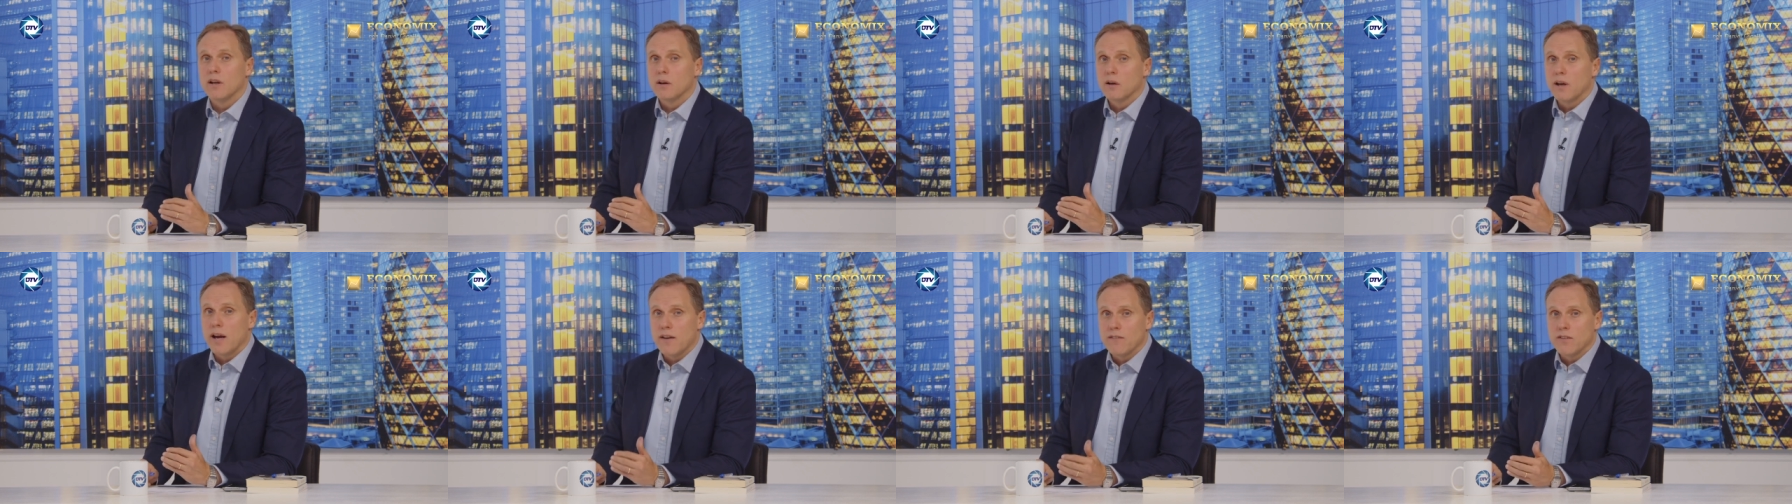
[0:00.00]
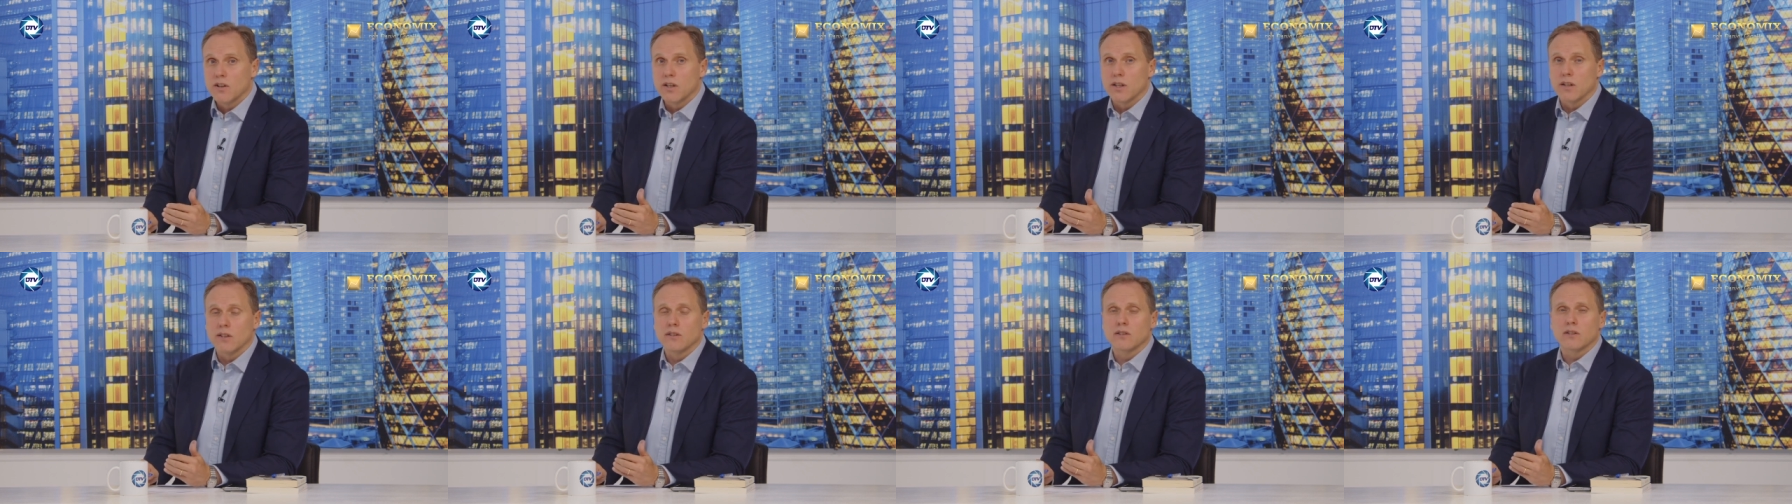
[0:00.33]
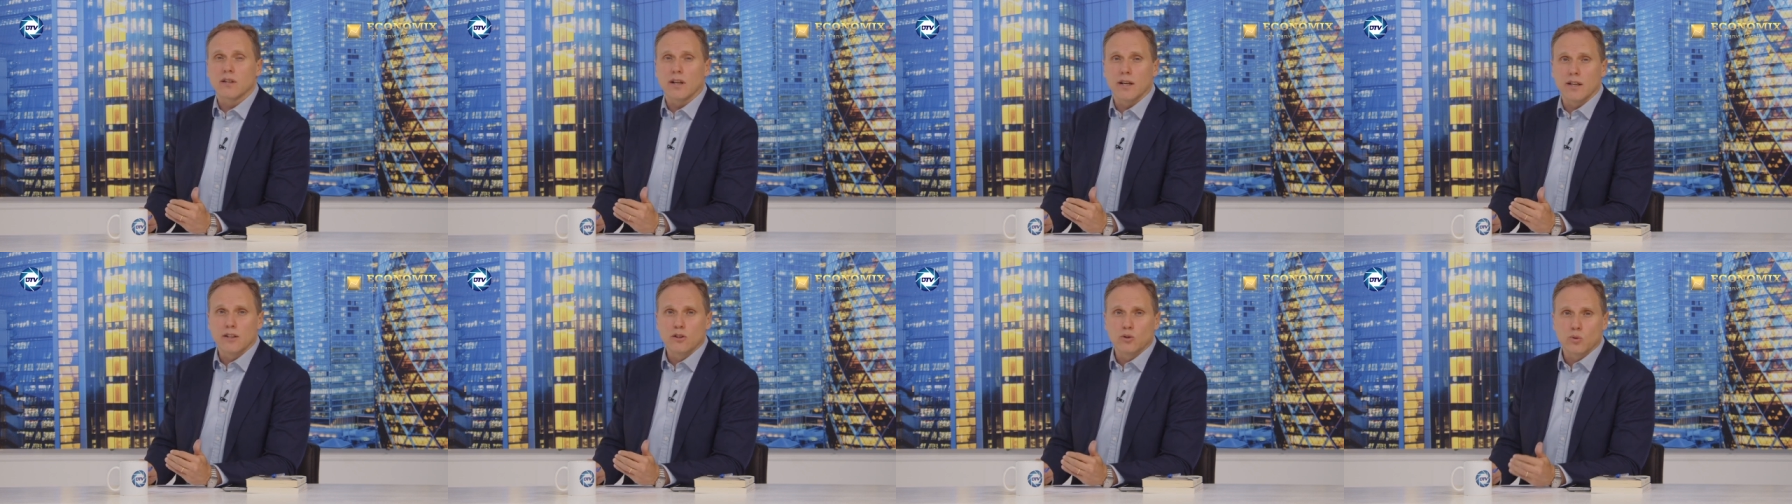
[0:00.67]
evident
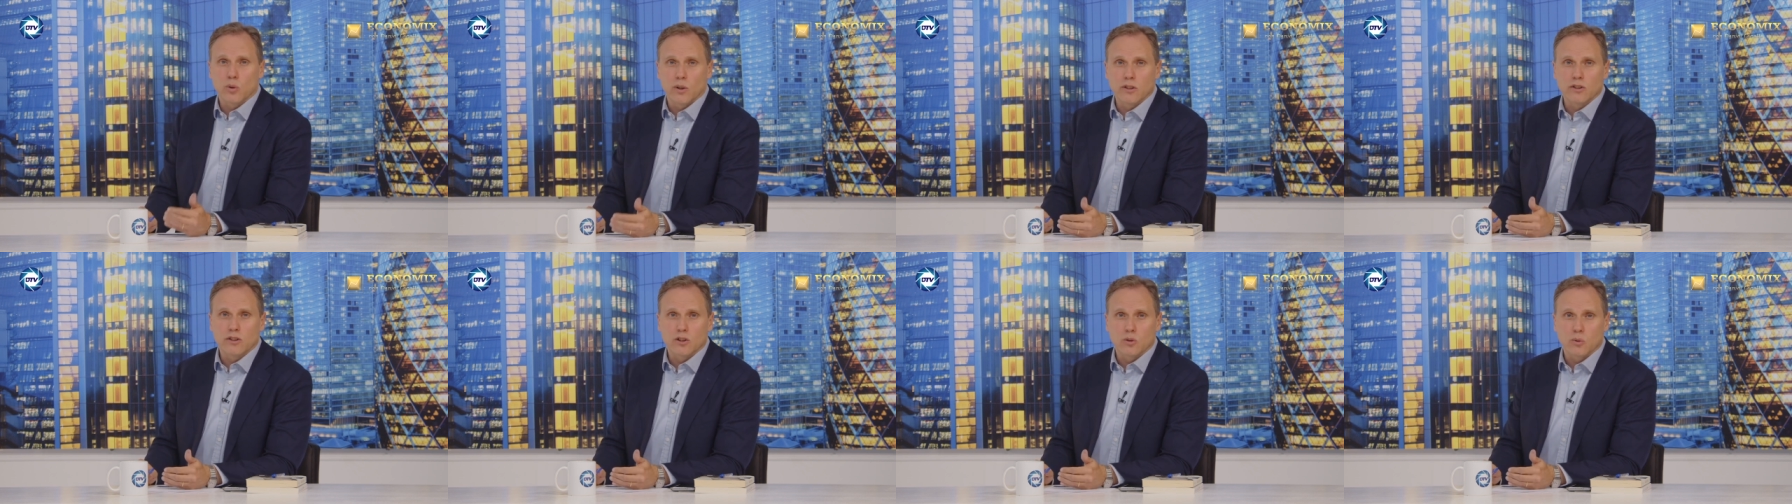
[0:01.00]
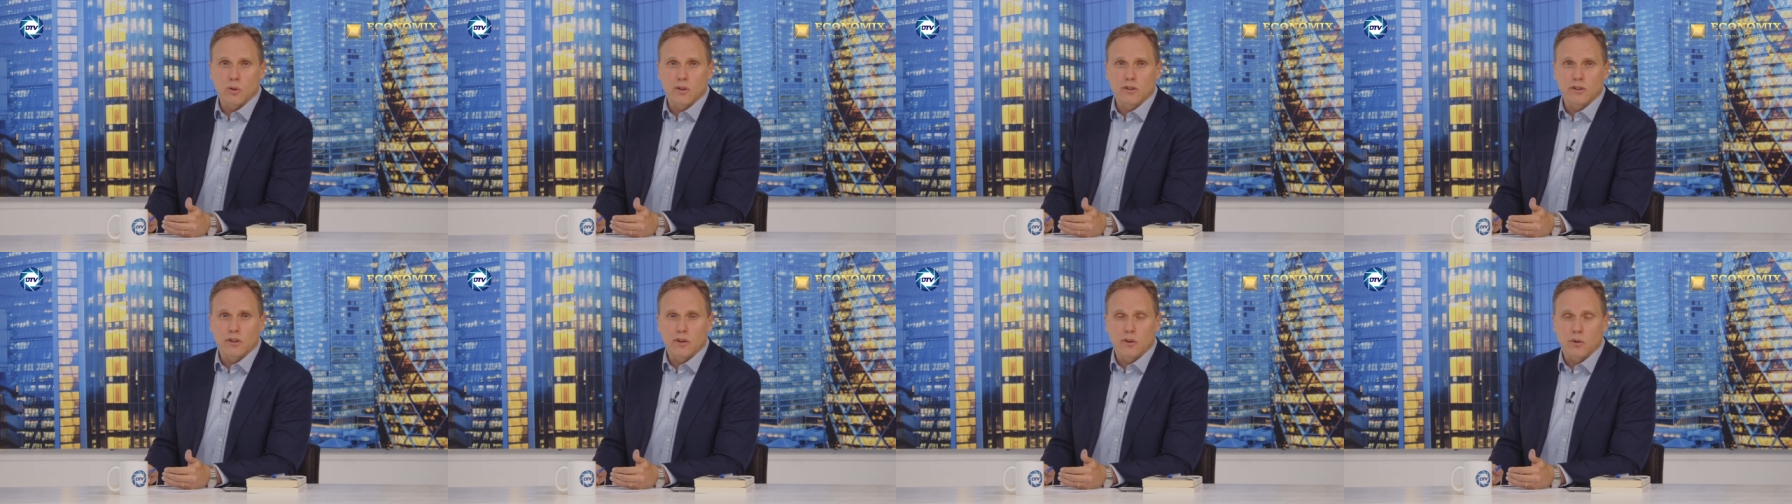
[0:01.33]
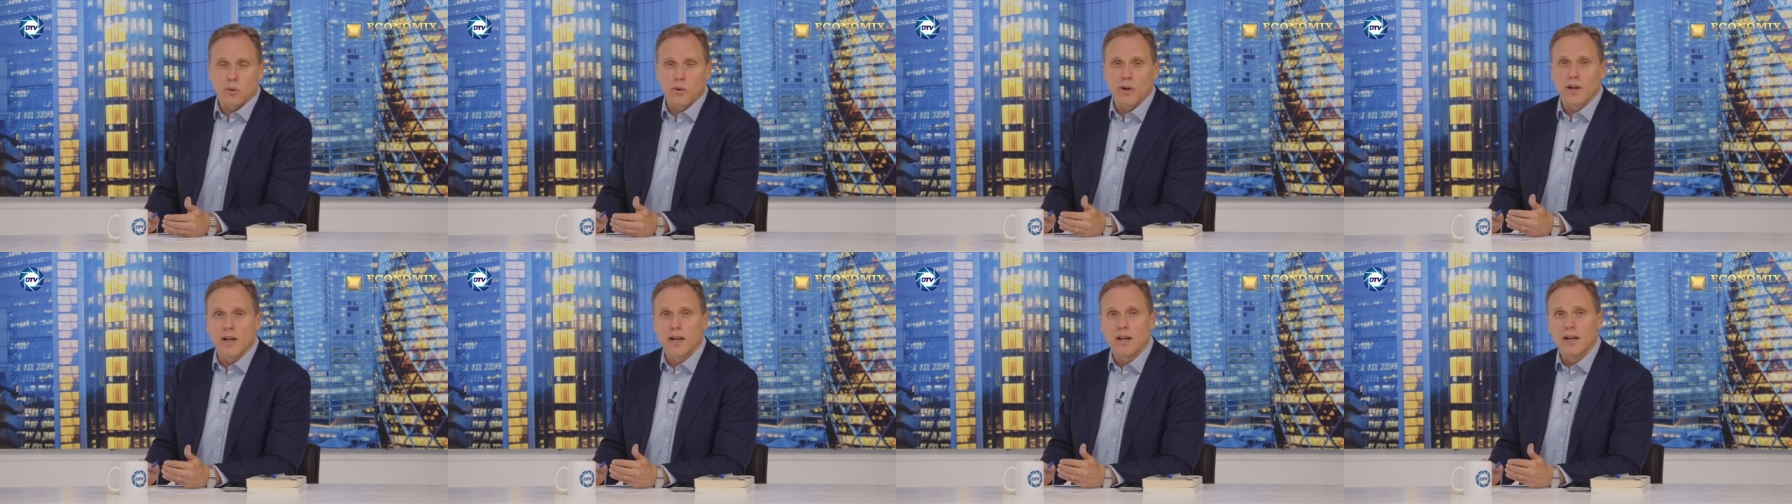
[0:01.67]
in
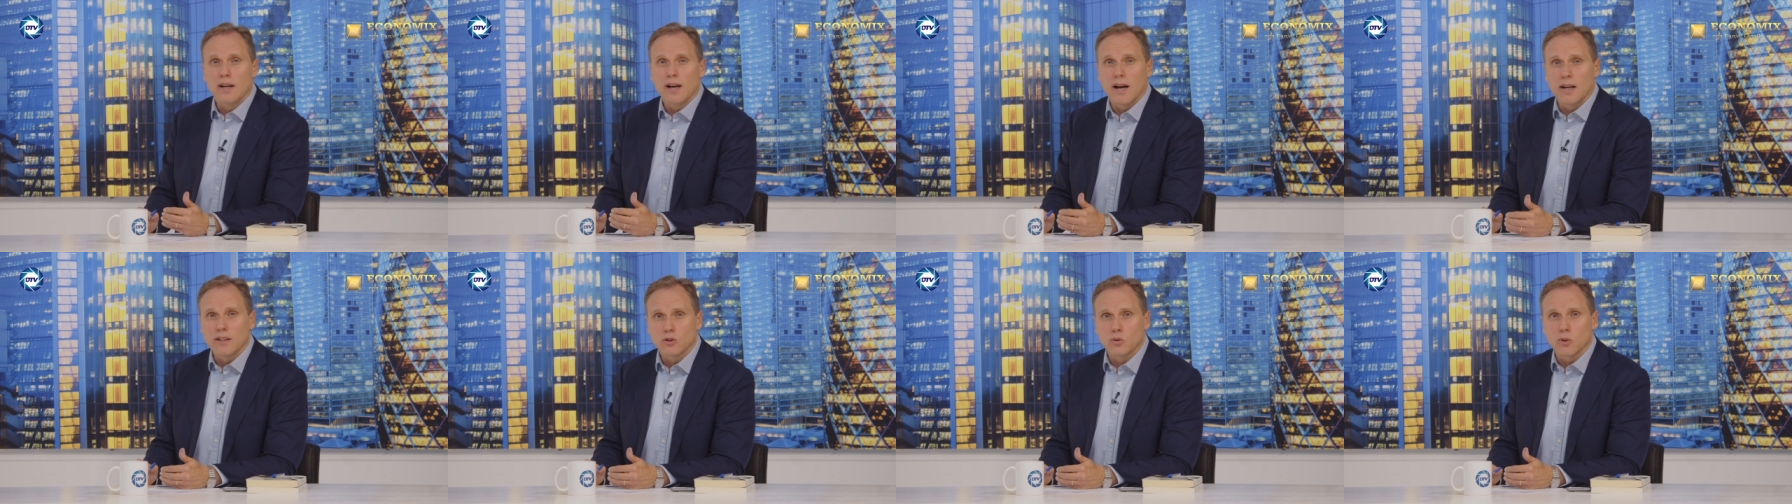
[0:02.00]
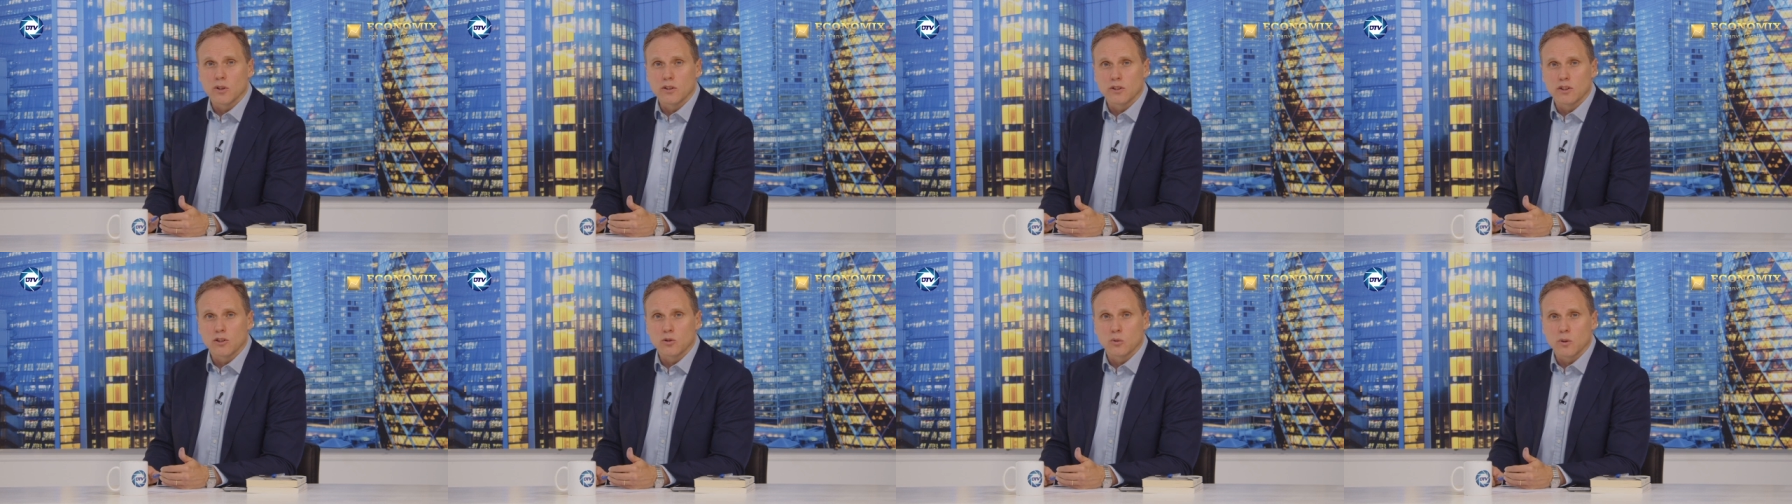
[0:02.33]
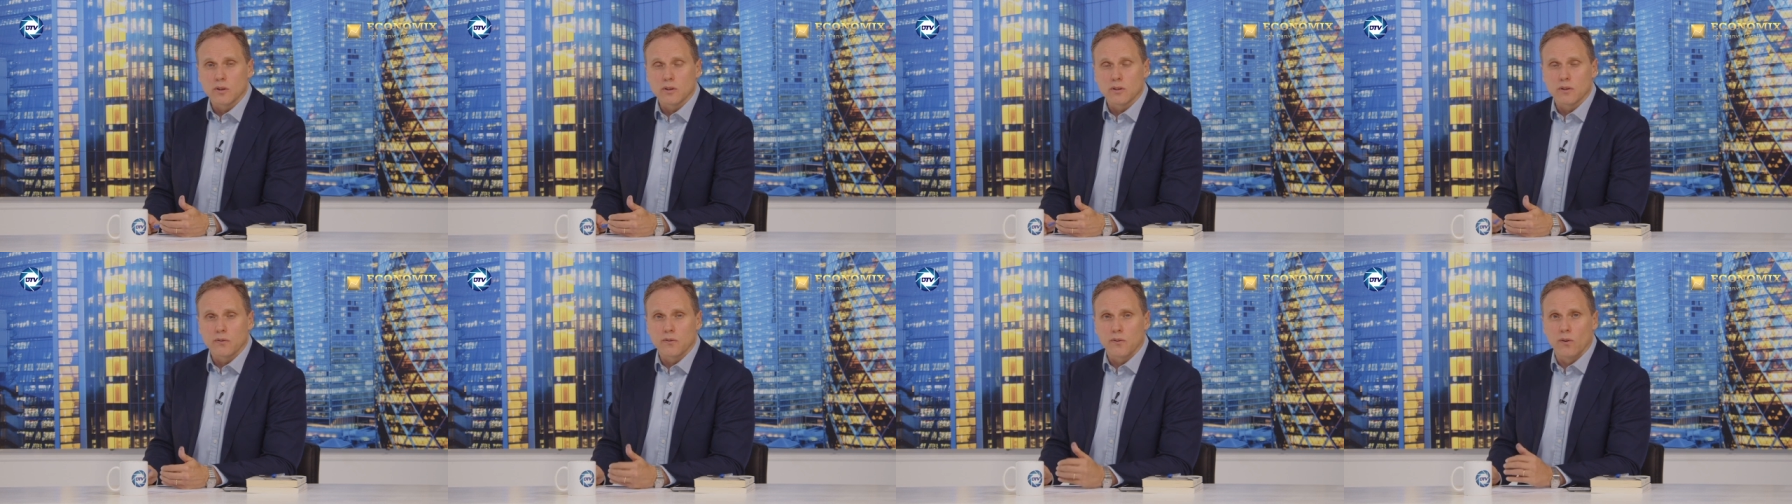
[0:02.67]
2023 and
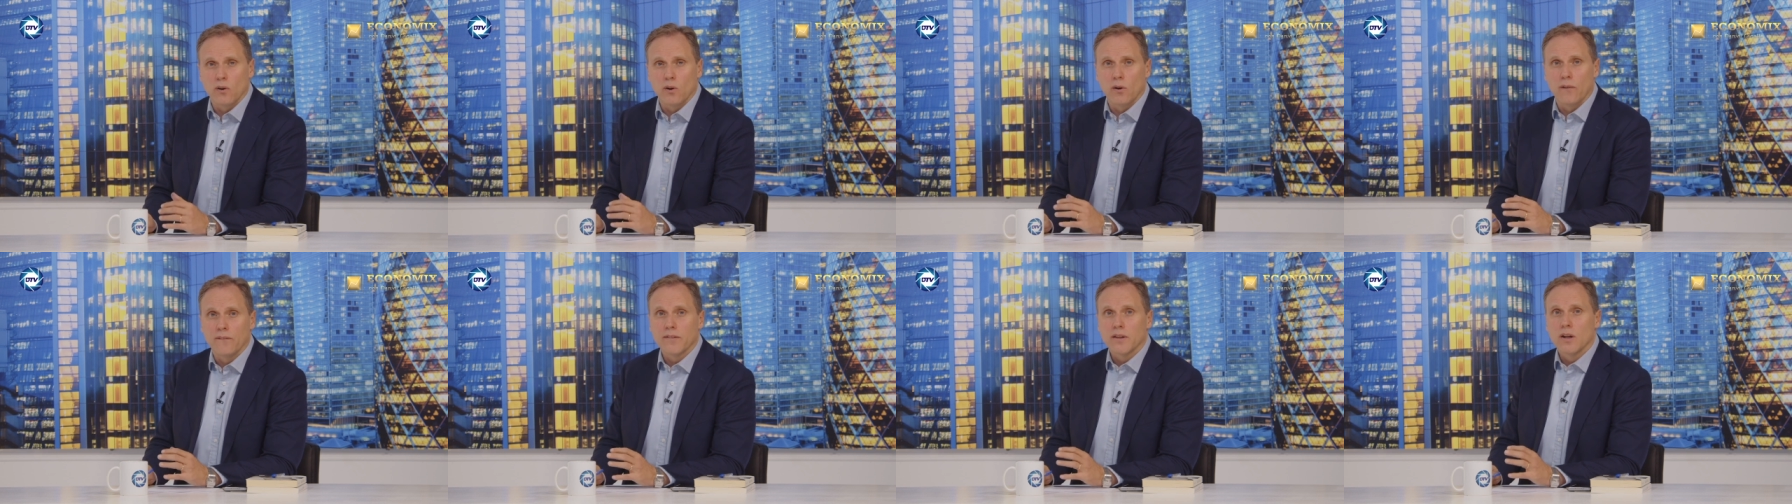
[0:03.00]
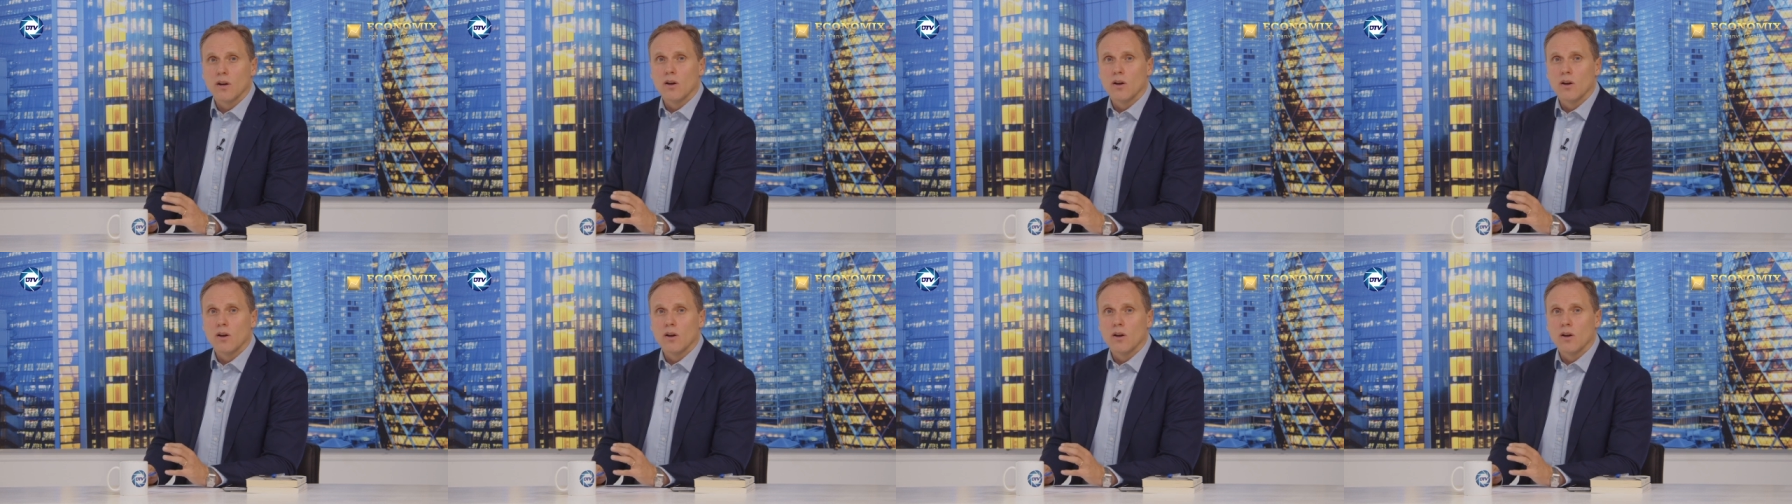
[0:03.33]
2024.